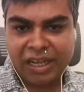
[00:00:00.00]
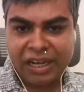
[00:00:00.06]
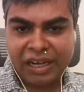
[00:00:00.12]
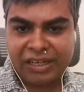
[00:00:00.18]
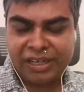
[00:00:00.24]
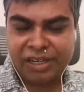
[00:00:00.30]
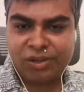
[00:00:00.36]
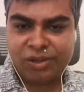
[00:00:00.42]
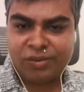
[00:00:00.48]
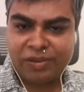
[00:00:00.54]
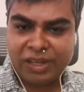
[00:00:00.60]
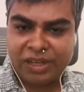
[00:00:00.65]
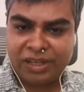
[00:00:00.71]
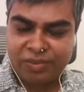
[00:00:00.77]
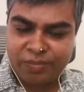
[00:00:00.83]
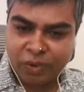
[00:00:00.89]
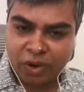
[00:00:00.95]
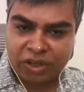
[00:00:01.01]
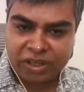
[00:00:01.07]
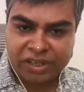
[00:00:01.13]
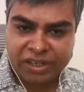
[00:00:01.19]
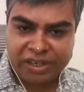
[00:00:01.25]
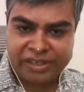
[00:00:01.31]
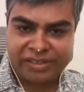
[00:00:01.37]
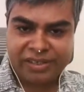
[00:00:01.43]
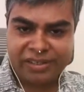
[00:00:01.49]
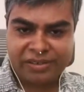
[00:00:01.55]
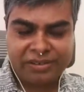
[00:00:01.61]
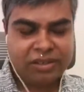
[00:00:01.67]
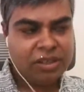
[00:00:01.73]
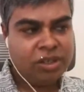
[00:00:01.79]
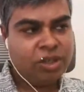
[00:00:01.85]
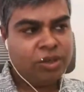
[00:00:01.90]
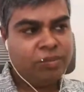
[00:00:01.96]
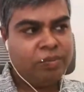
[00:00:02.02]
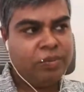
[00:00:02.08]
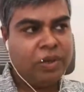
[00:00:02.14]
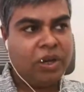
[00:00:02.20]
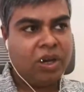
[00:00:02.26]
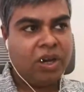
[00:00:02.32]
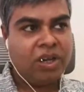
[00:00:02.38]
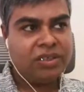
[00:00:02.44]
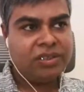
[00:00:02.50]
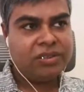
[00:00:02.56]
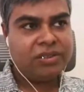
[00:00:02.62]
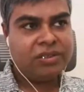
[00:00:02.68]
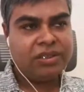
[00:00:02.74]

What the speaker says: I'll tell you a very important reason, because